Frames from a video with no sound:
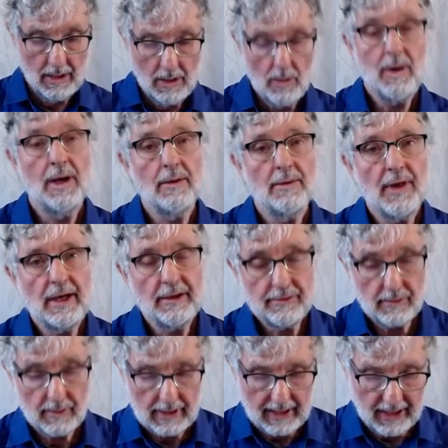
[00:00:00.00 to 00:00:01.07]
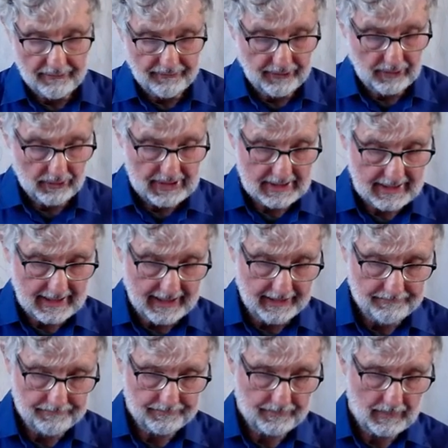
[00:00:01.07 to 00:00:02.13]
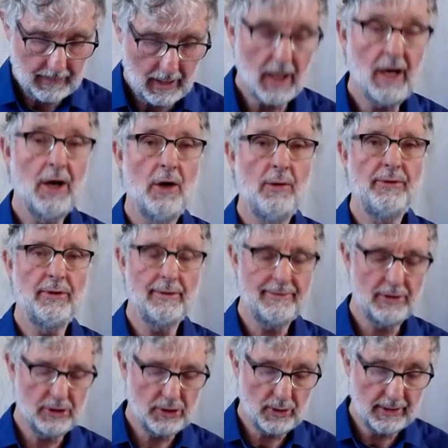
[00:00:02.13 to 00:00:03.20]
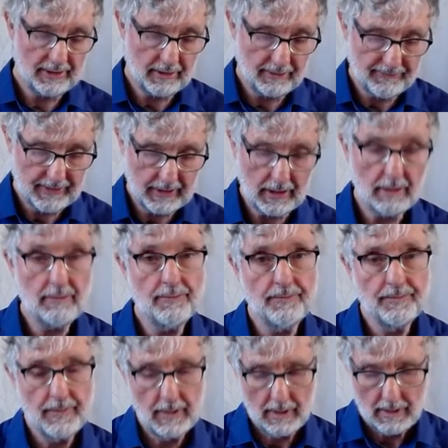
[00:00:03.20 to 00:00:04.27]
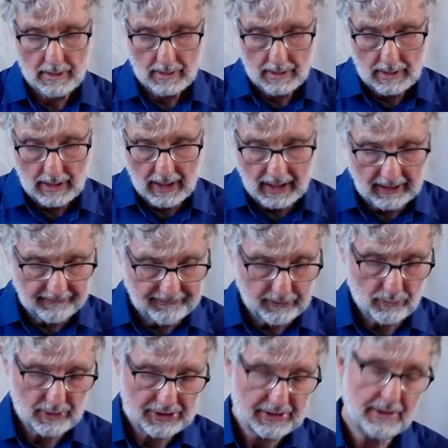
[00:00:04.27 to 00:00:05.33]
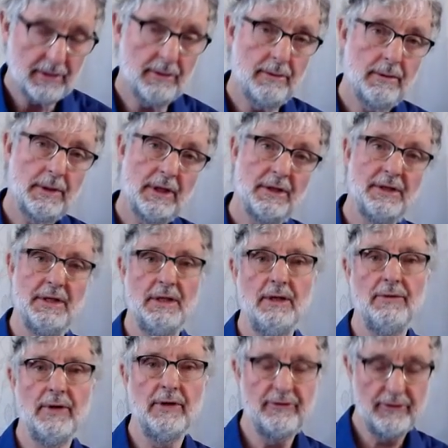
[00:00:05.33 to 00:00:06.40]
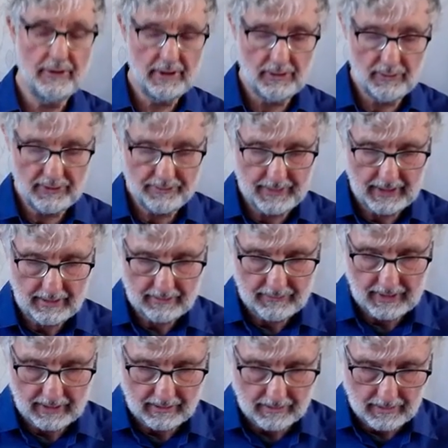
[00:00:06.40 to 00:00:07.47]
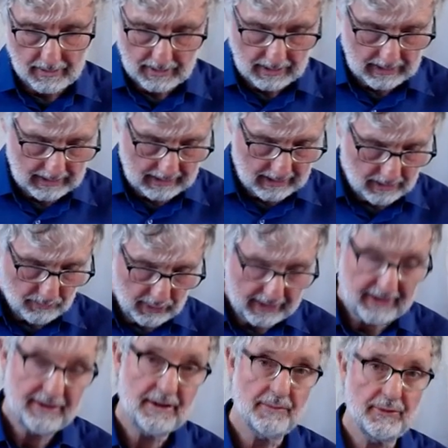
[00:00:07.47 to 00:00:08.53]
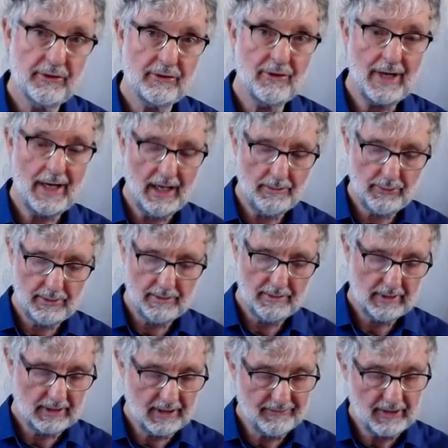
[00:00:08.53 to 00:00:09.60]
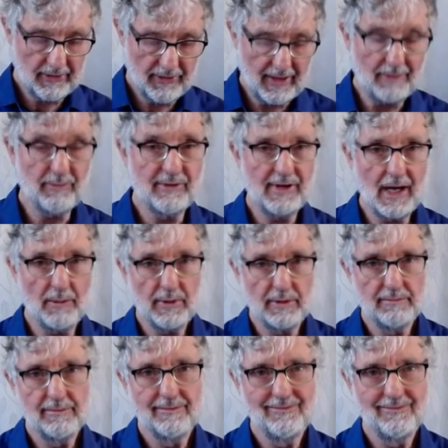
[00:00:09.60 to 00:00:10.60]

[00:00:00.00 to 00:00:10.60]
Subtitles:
Well, that is all I have for you today. I hope you have enjoyed this video. And if you wish to continue this journey with me, then please subscribe and give it a thumbs up.